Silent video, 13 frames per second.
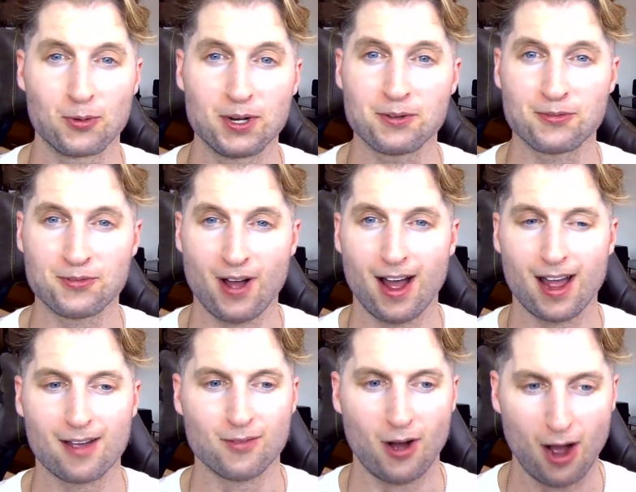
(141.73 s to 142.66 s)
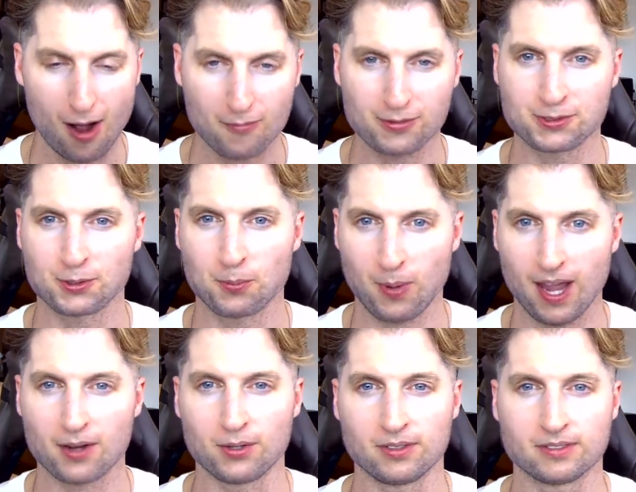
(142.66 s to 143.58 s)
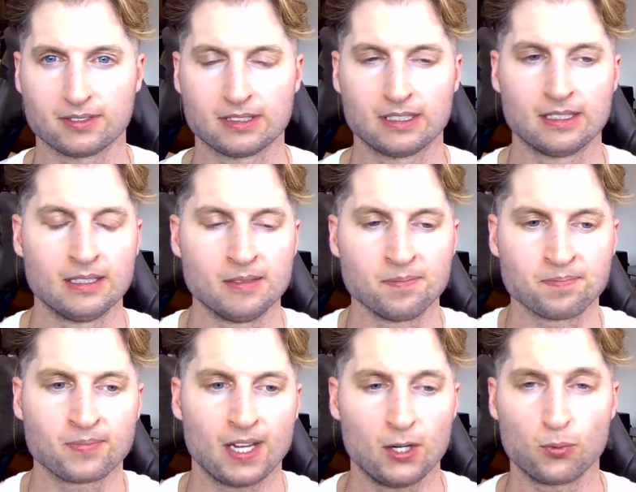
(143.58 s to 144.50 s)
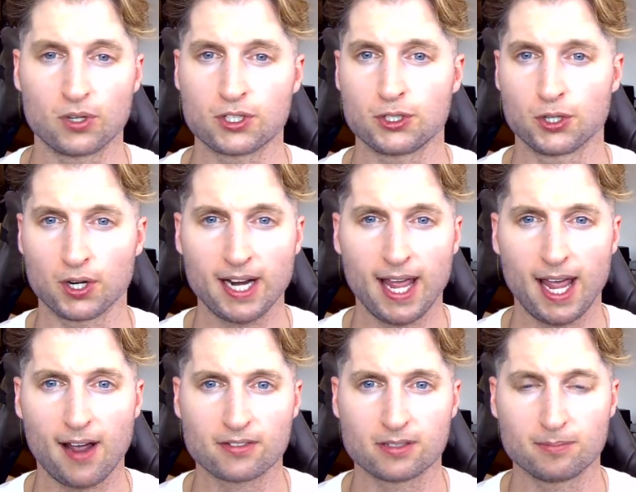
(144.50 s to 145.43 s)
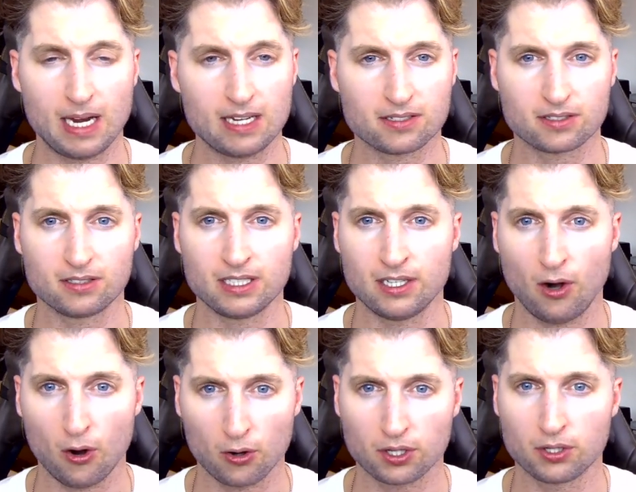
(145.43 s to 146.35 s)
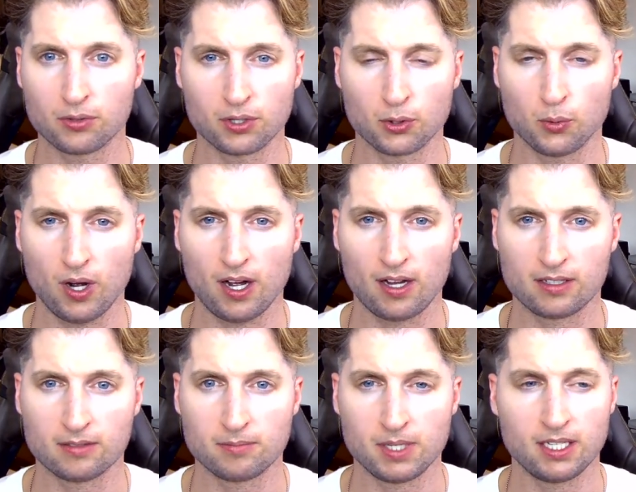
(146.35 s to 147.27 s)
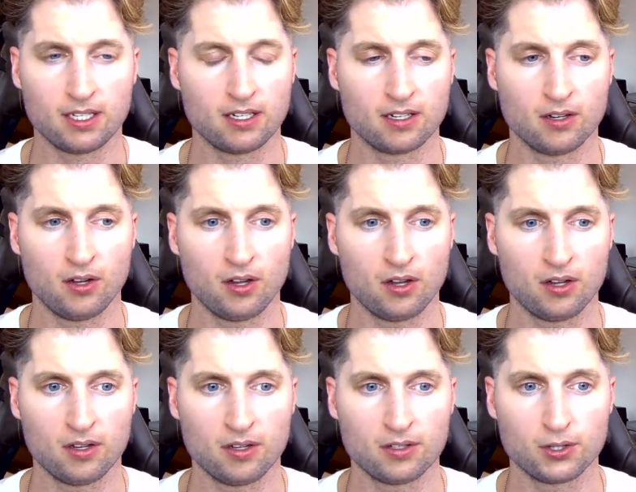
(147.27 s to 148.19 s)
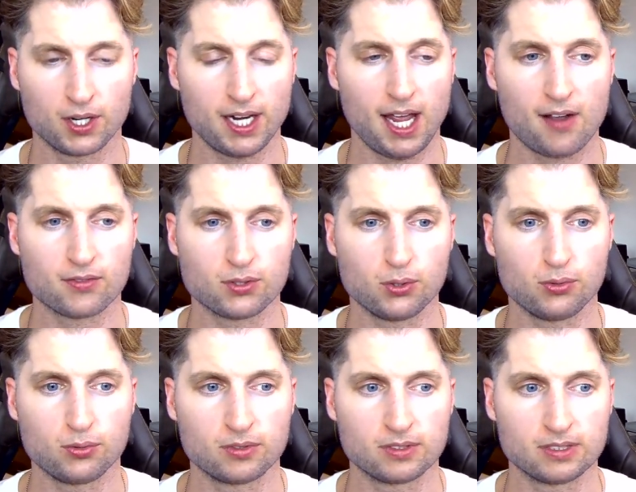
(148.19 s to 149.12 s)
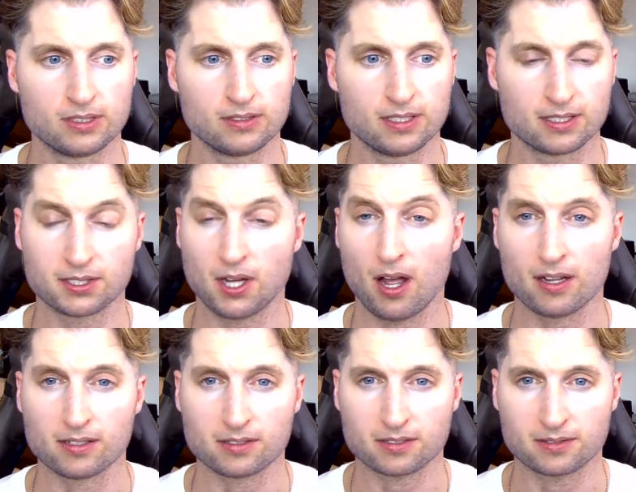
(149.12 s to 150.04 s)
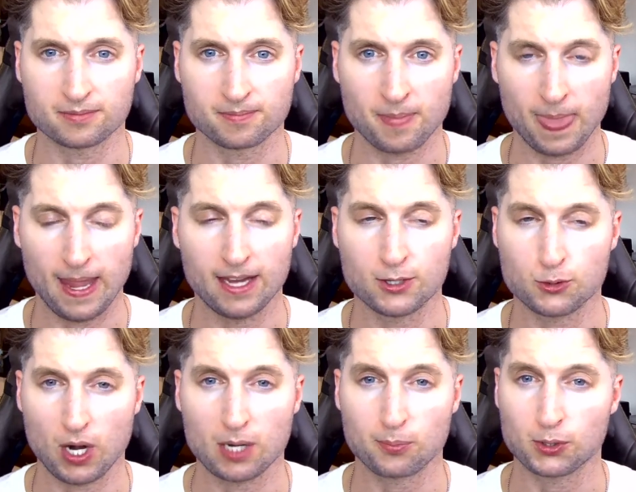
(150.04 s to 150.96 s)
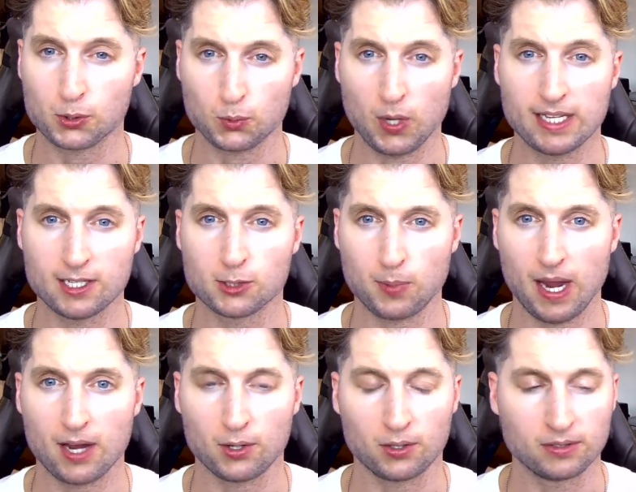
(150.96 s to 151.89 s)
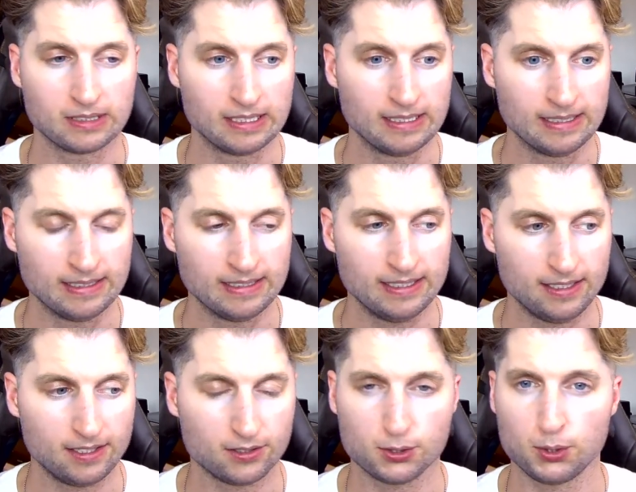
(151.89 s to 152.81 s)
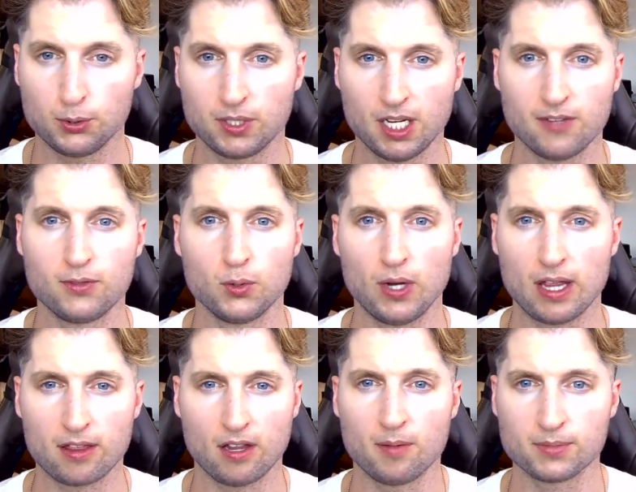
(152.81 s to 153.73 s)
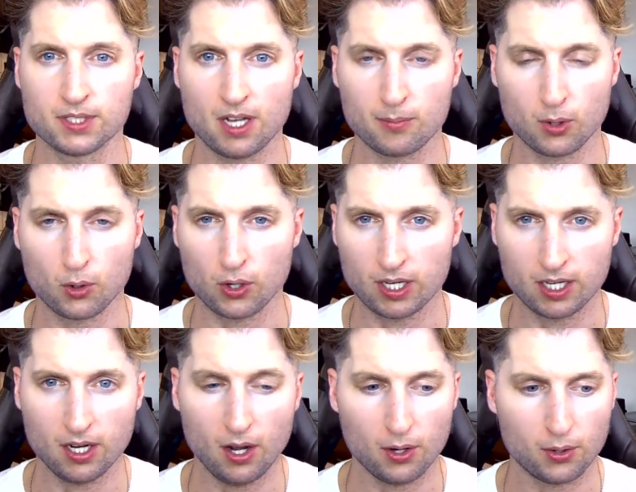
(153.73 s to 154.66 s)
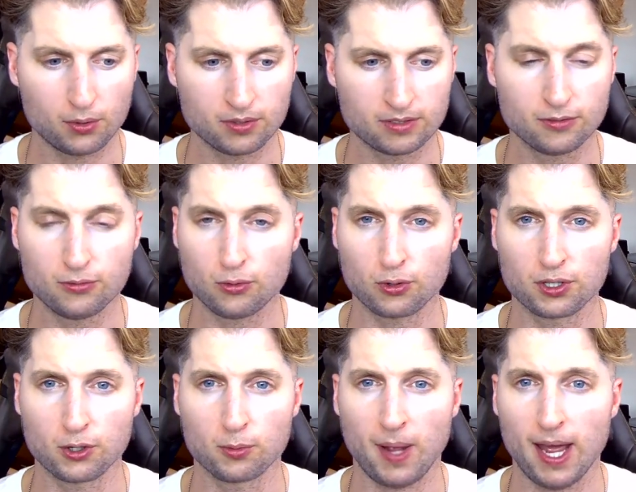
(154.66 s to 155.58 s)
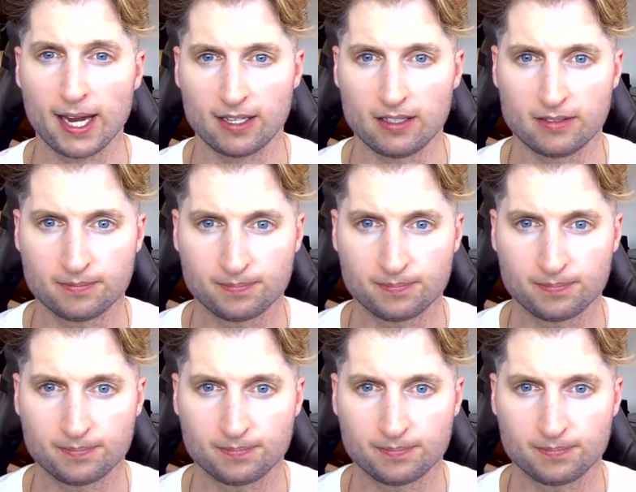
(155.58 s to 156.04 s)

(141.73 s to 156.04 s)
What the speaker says: 5 officer panel, in which you're going to have to basically argue your why, meaning you're going to have to discuss and try to persuade this panel to give you a thumbs up or a go for your packet.